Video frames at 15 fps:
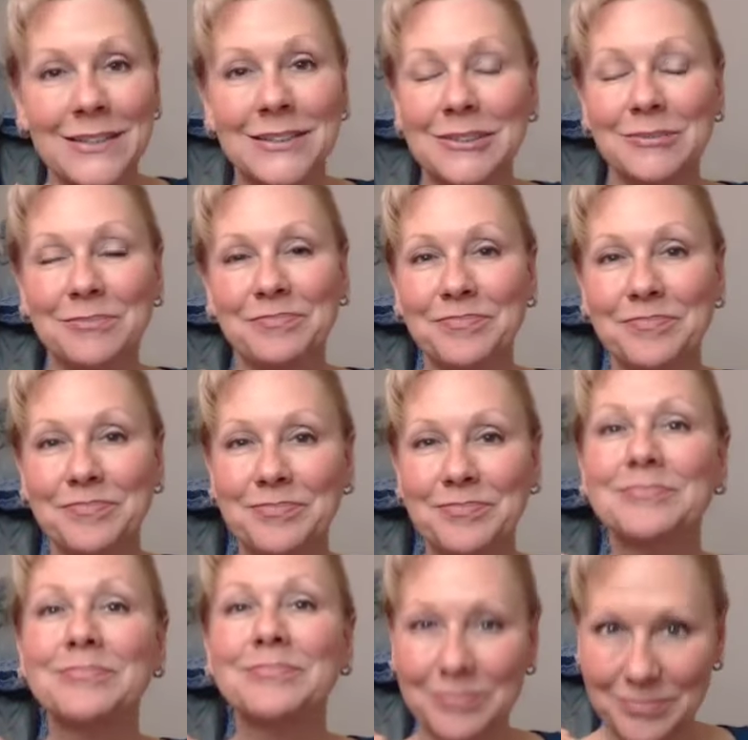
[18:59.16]
Yeah.
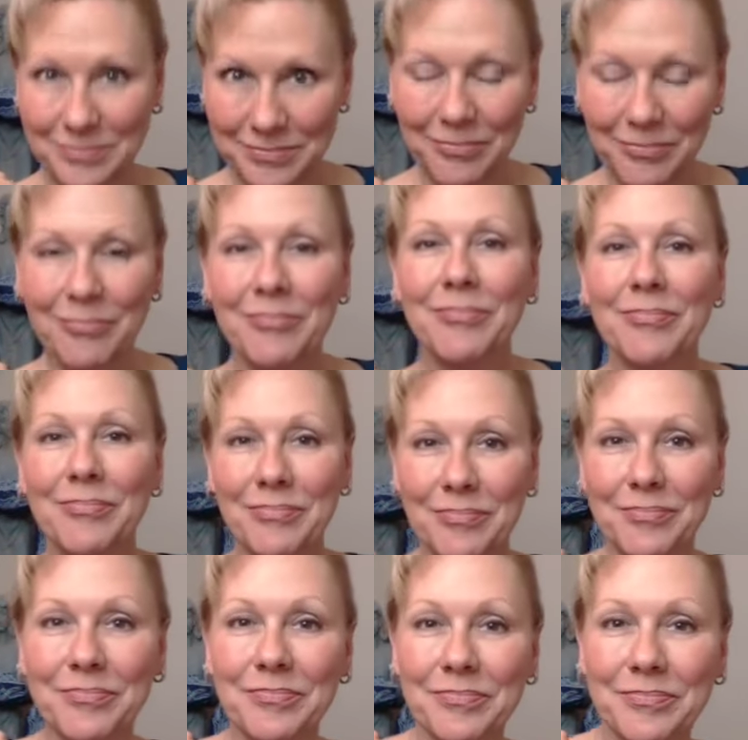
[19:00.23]
Because,
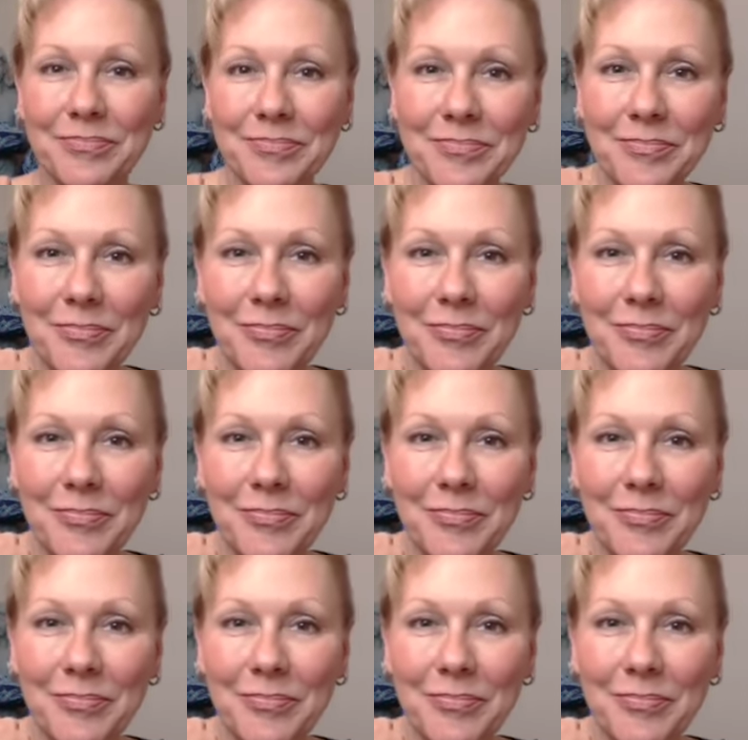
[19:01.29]
in a few